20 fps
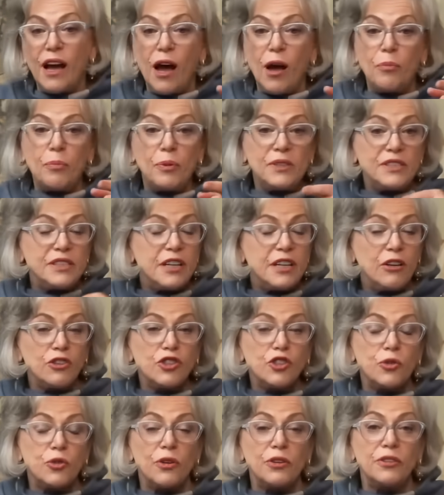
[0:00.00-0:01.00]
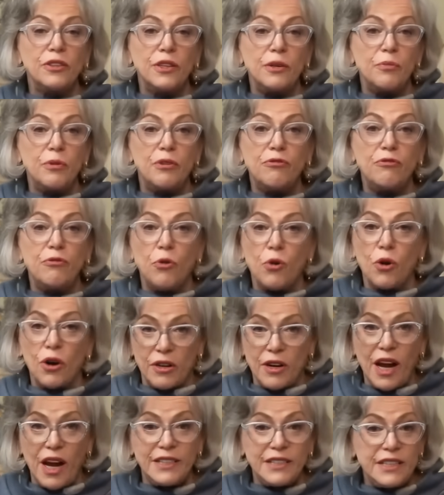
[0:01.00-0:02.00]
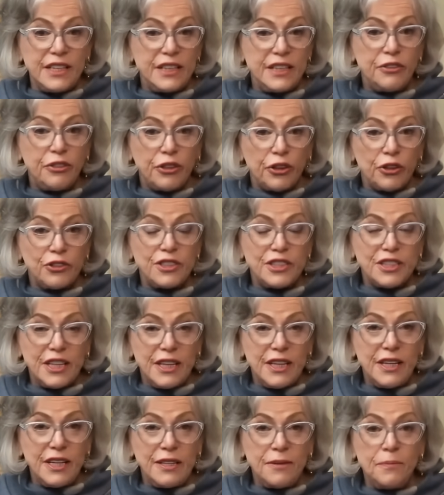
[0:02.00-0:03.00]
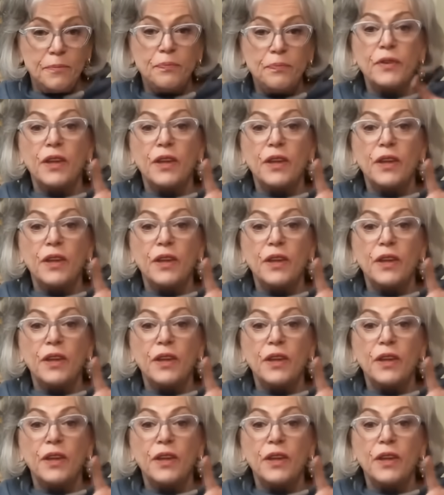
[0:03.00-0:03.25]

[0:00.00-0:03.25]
up until shortly before 1913.